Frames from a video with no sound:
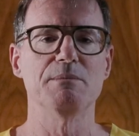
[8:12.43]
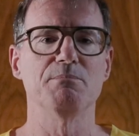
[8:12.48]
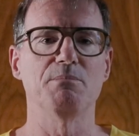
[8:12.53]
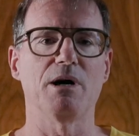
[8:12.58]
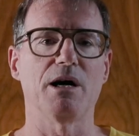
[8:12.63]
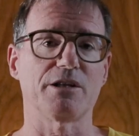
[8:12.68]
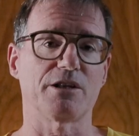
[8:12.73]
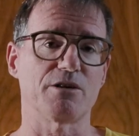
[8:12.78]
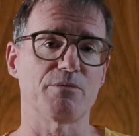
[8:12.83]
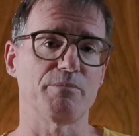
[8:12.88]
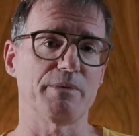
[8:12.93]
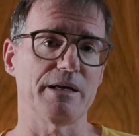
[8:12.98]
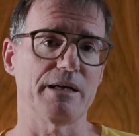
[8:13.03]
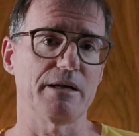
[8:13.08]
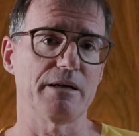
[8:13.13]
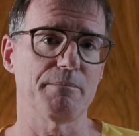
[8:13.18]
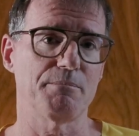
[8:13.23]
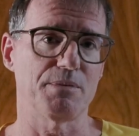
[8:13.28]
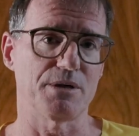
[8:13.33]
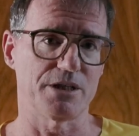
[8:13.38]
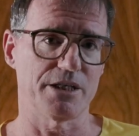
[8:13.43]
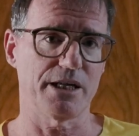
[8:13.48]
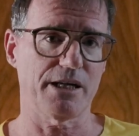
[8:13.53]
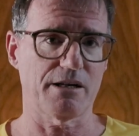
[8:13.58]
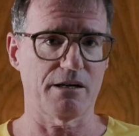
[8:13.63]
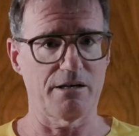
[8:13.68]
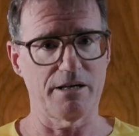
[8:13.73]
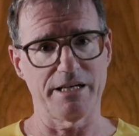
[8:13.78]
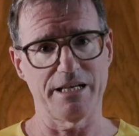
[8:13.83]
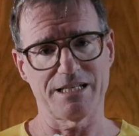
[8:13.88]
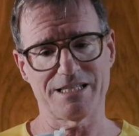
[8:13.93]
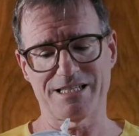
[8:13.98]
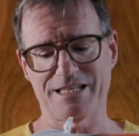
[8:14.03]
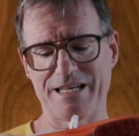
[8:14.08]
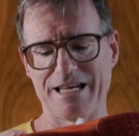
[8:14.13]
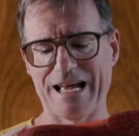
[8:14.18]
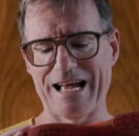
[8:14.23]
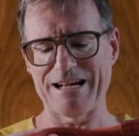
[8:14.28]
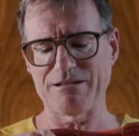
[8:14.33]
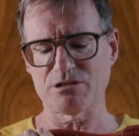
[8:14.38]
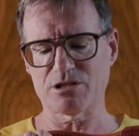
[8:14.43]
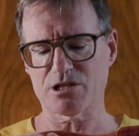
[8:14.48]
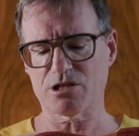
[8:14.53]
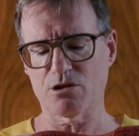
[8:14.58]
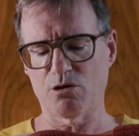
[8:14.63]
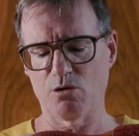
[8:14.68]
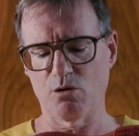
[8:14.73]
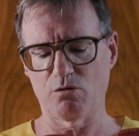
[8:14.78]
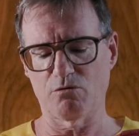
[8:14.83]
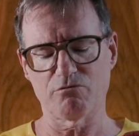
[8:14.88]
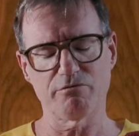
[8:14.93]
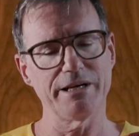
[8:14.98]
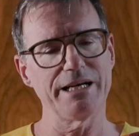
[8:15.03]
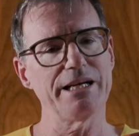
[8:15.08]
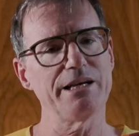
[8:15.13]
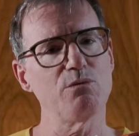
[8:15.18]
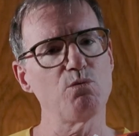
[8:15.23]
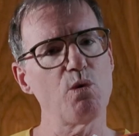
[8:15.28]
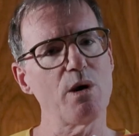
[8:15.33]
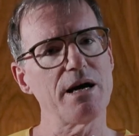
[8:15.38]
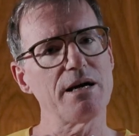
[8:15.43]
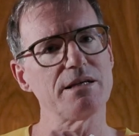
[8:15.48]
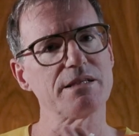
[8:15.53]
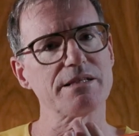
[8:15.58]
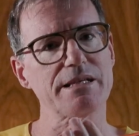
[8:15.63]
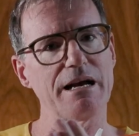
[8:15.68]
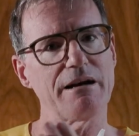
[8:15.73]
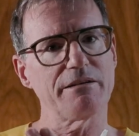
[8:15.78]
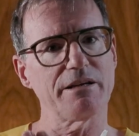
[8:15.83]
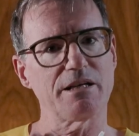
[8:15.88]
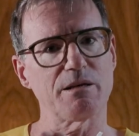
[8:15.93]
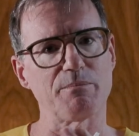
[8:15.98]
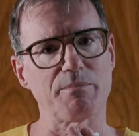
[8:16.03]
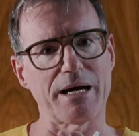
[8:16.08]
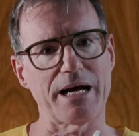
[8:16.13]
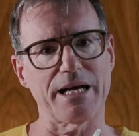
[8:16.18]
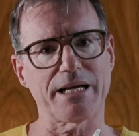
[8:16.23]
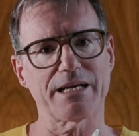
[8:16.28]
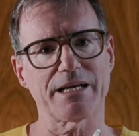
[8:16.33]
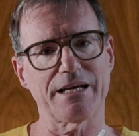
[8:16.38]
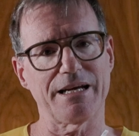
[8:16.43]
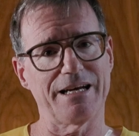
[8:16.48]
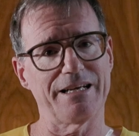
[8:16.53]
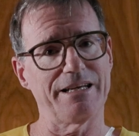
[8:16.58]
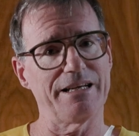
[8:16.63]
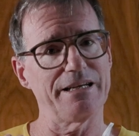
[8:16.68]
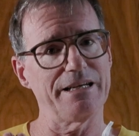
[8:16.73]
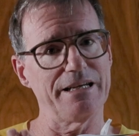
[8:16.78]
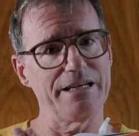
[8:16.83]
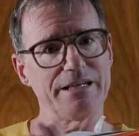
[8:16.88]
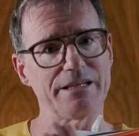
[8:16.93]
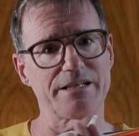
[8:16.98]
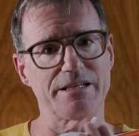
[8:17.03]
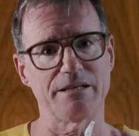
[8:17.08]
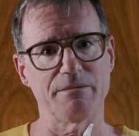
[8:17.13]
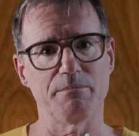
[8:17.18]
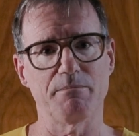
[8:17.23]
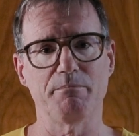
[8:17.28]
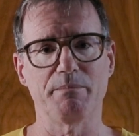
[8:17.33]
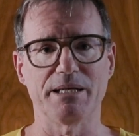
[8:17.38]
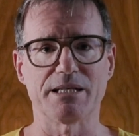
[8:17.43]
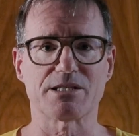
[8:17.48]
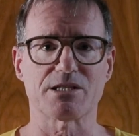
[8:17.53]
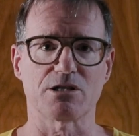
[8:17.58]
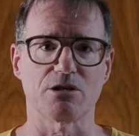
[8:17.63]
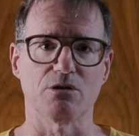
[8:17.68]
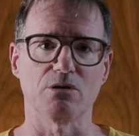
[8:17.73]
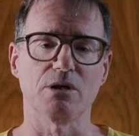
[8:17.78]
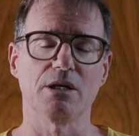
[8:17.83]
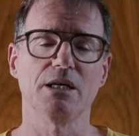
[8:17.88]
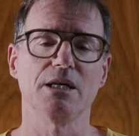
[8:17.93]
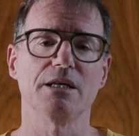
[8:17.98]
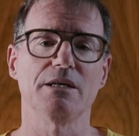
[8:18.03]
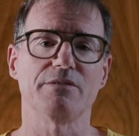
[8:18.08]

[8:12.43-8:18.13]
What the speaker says: bothered me particularly. It's the outsole really wears down at the back and then into the midsole.